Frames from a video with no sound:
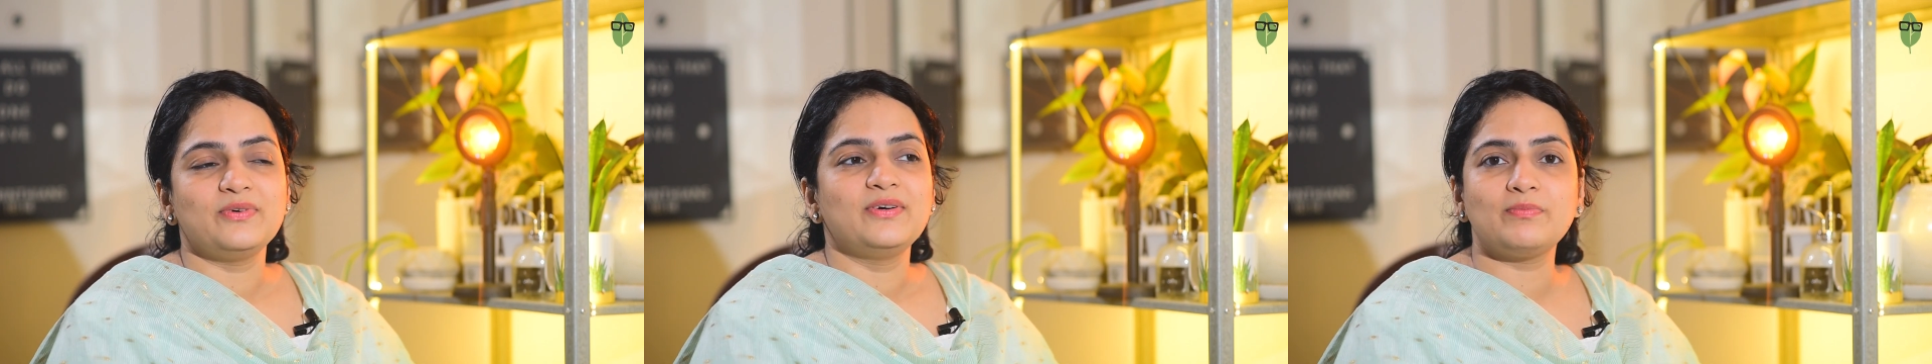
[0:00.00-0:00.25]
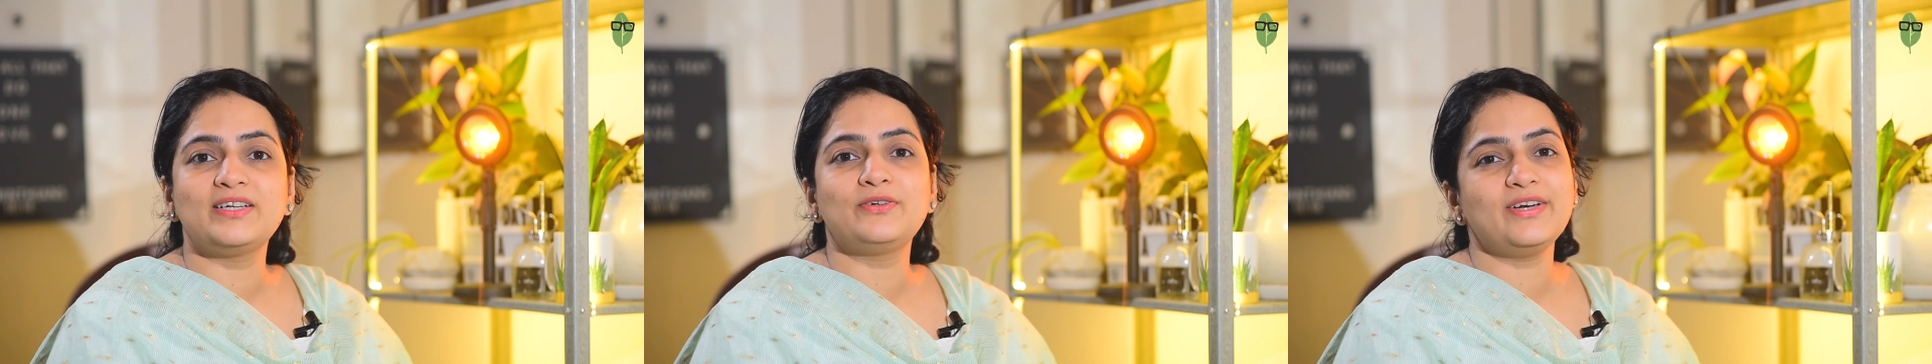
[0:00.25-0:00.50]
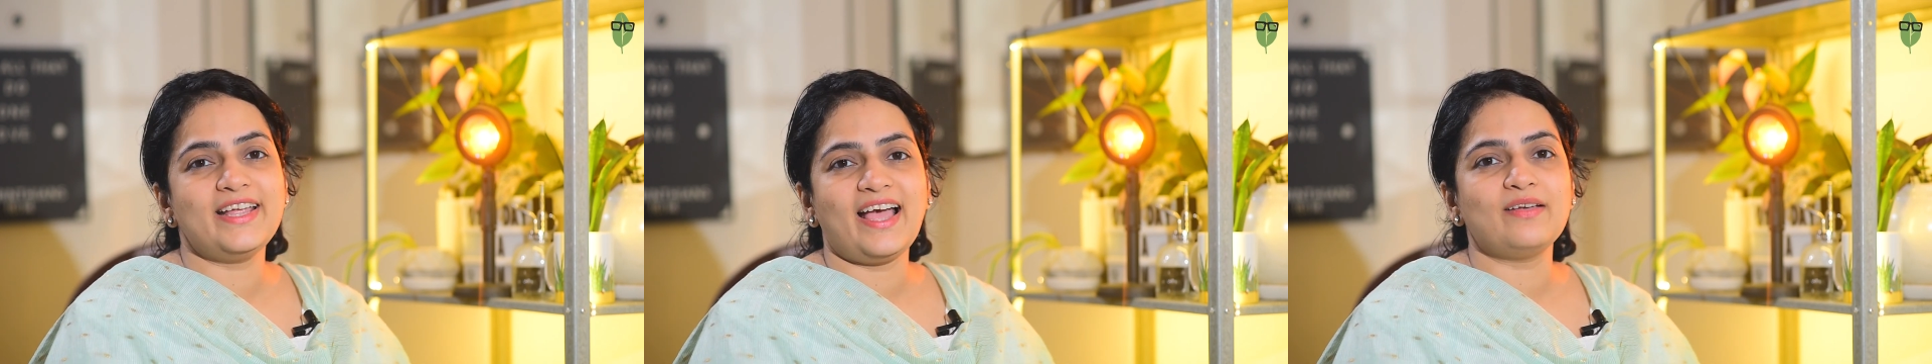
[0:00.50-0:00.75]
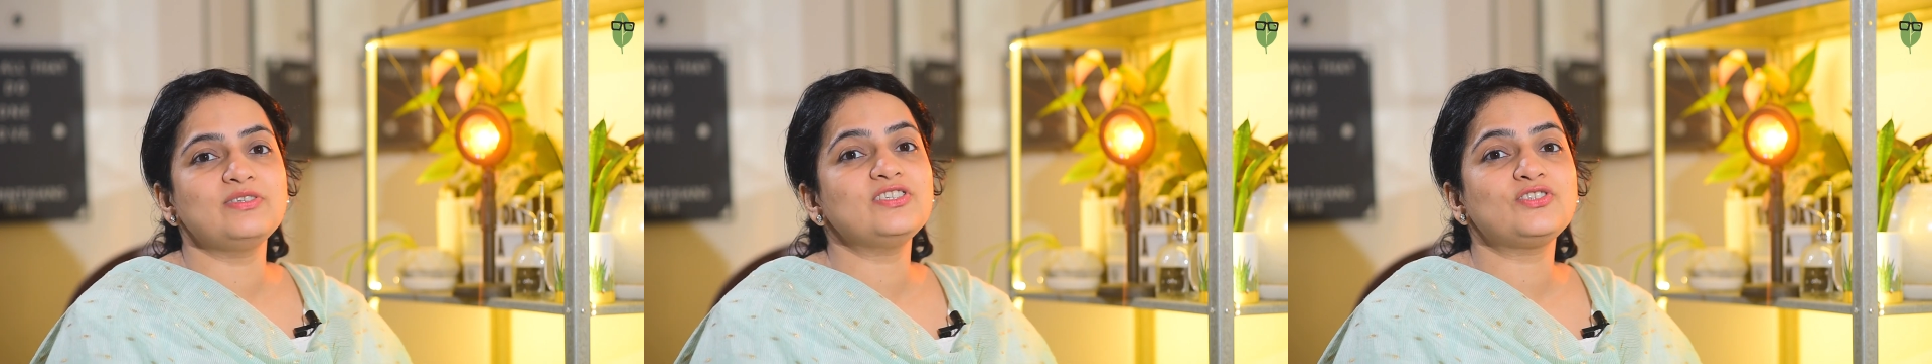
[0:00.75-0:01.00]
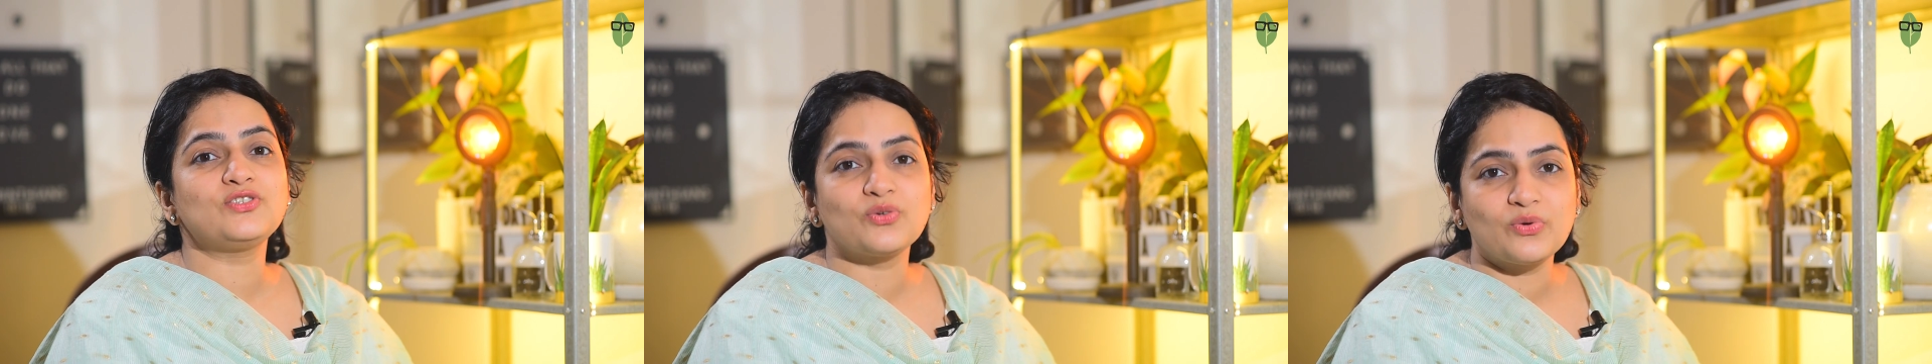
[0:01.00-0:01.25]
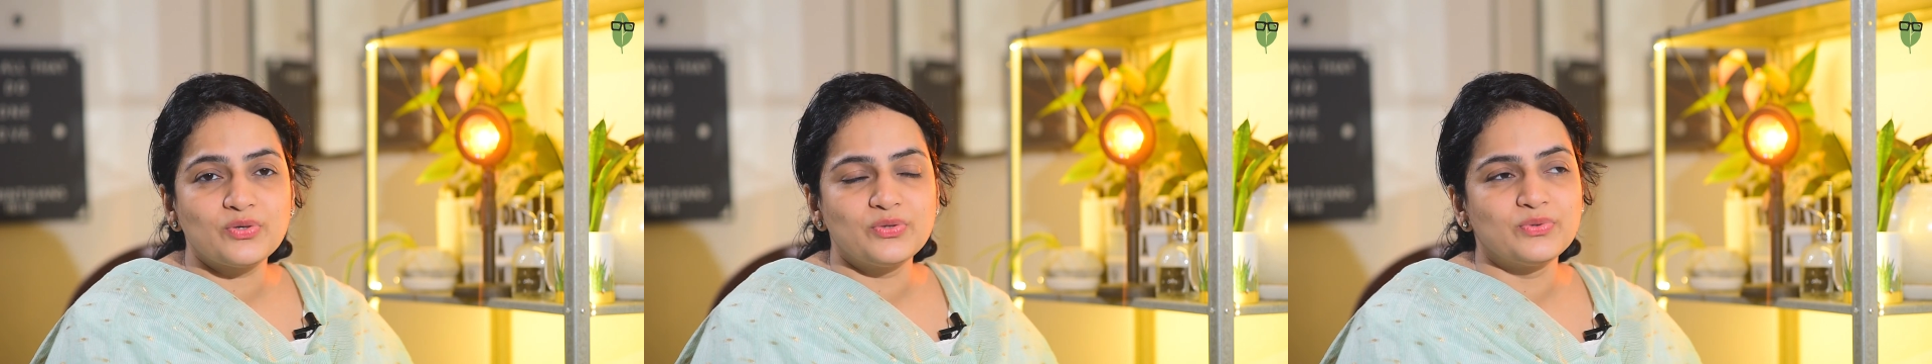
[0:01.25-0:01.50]
But today I will just
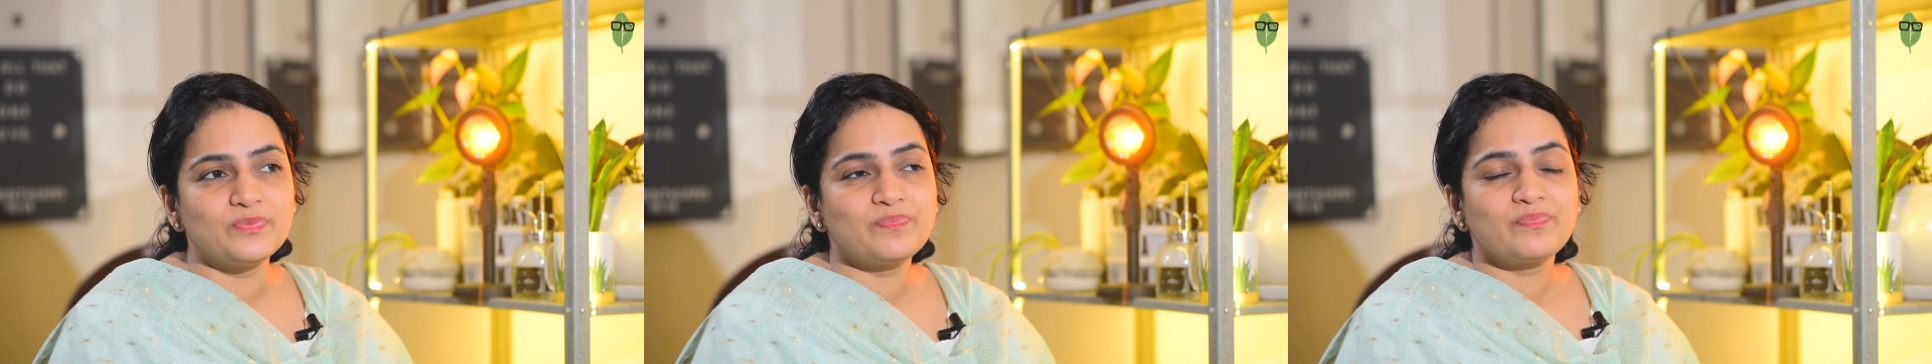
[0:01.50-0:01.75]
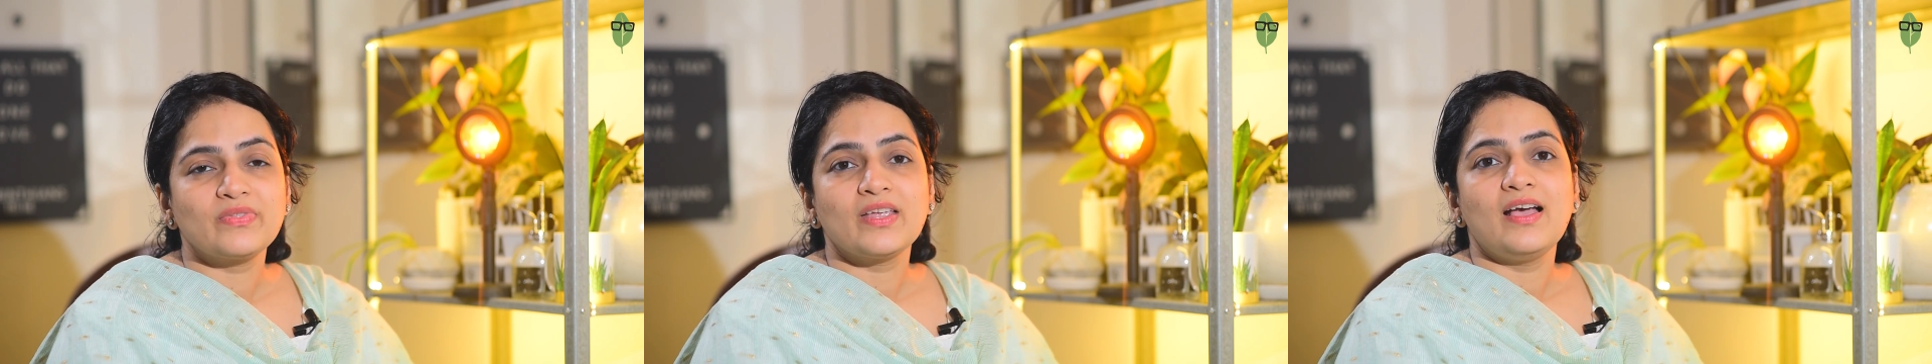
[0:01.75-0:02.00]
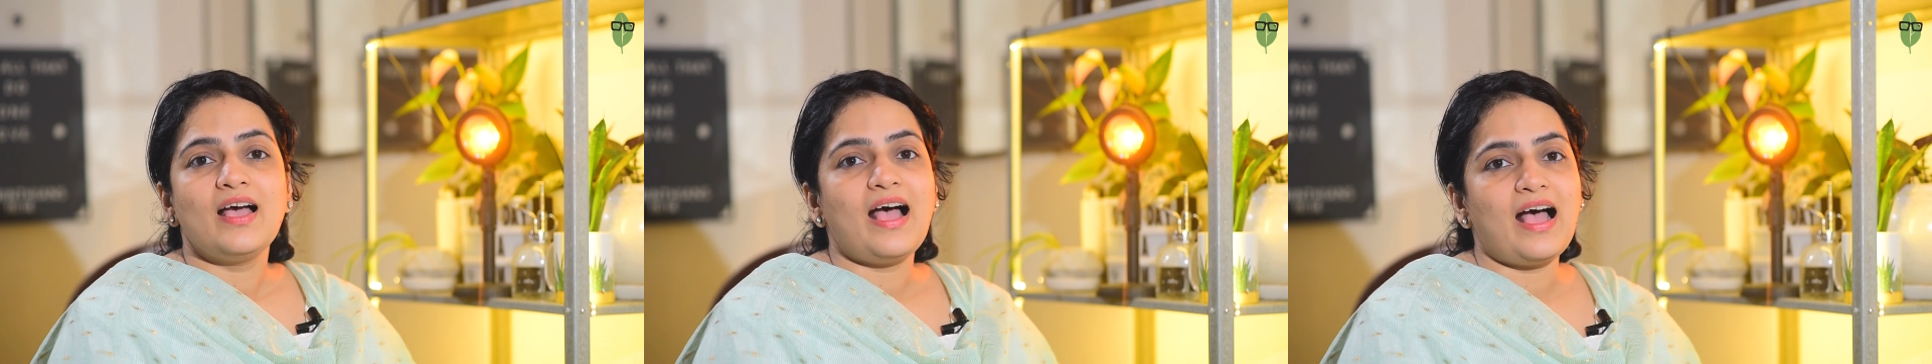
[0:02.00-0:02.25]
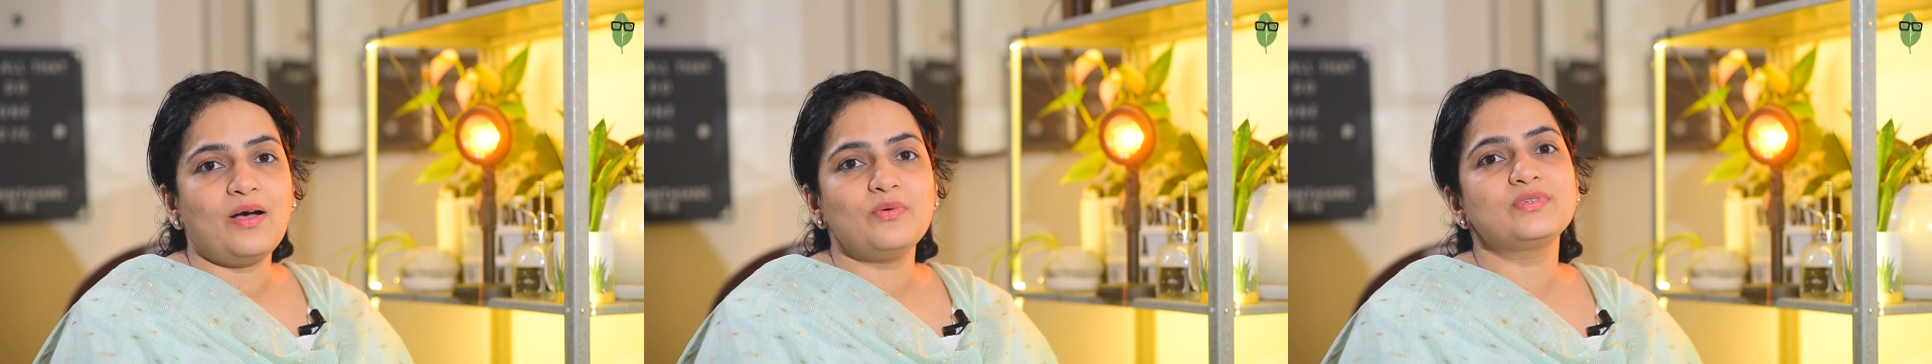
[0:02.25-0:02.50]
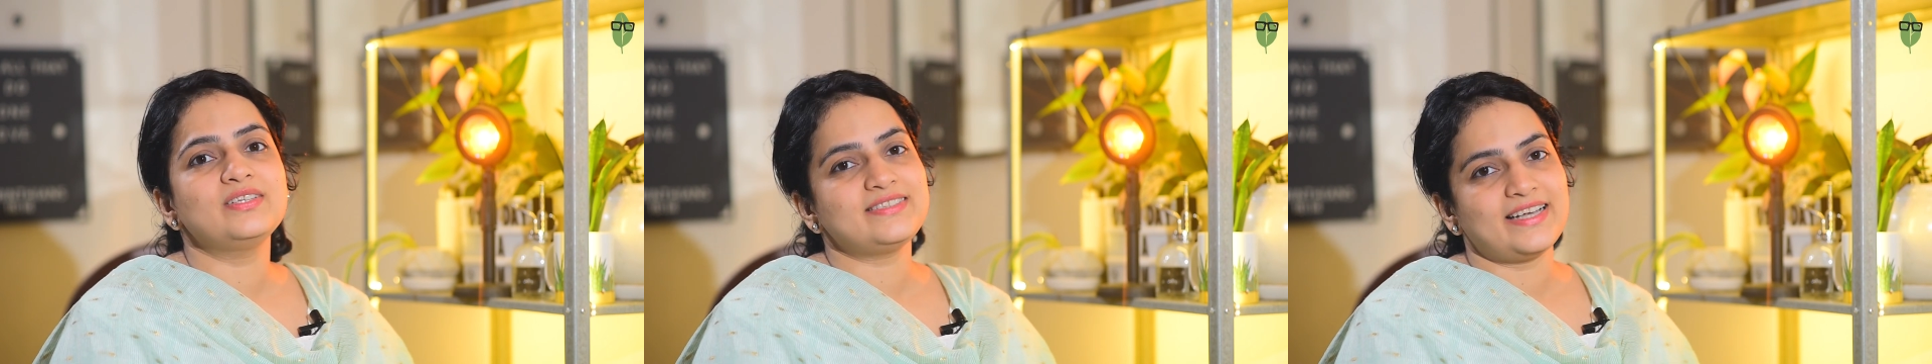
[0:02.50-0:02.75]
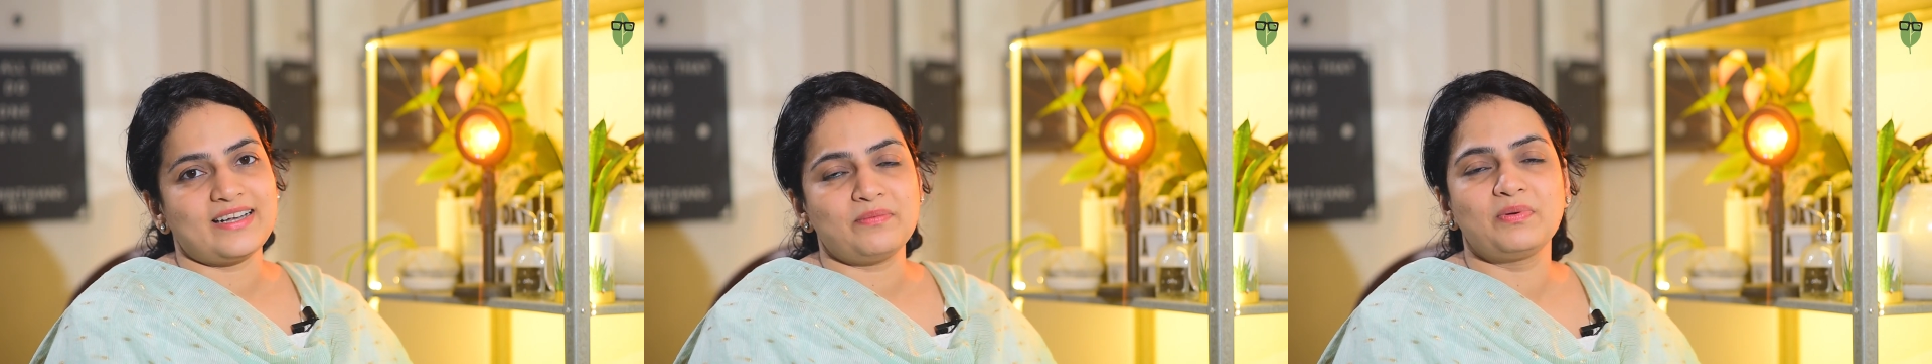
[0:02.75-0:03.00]
show you how the
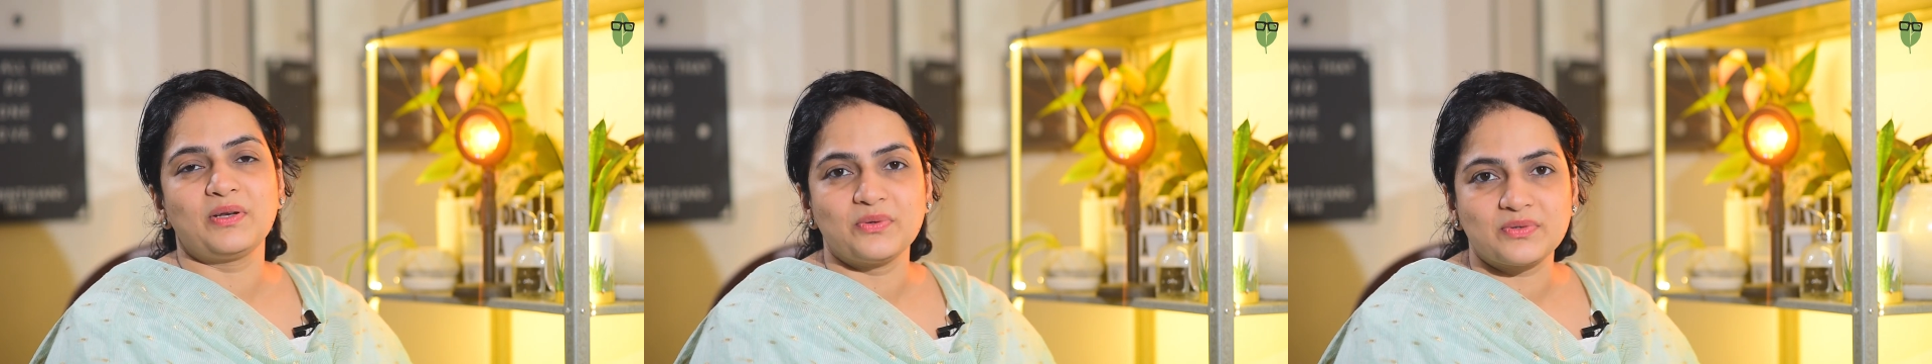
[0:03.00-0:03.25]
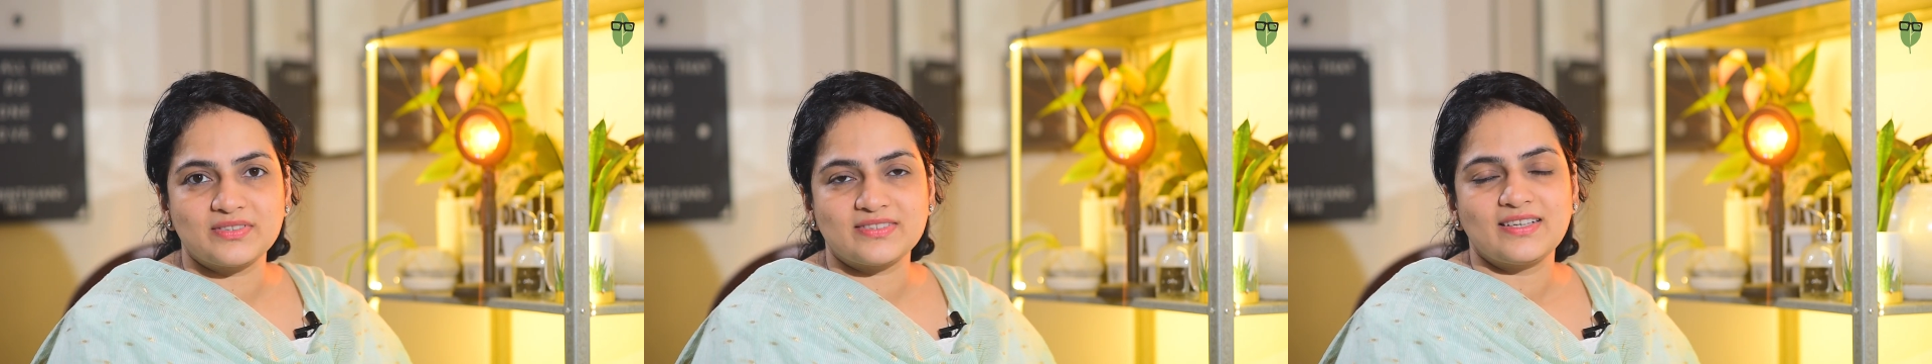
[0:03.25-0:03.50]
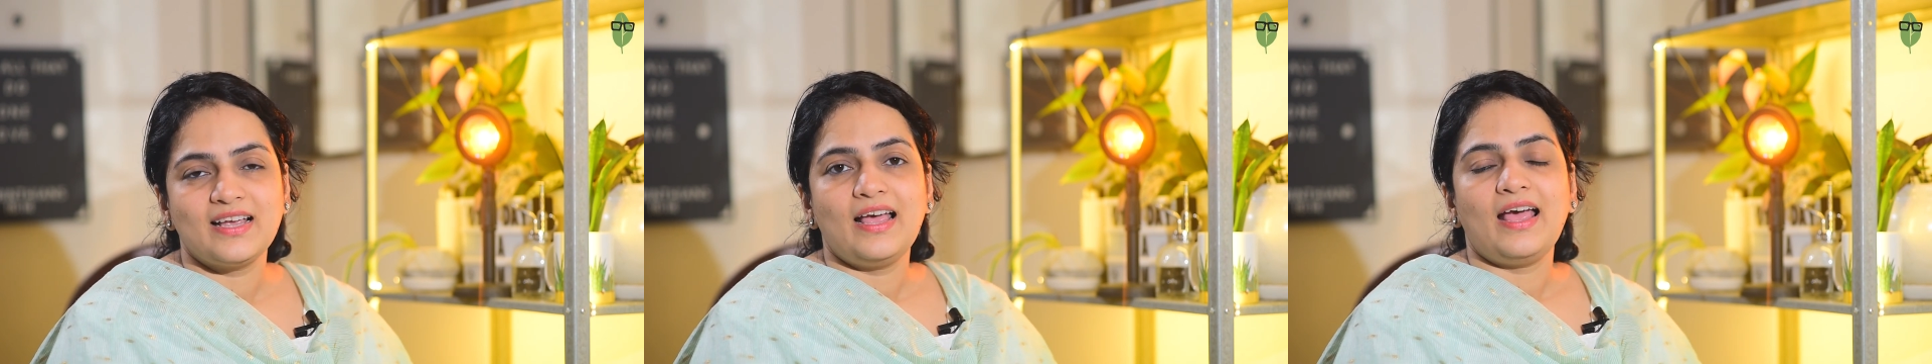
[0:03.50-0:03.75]
setup looks.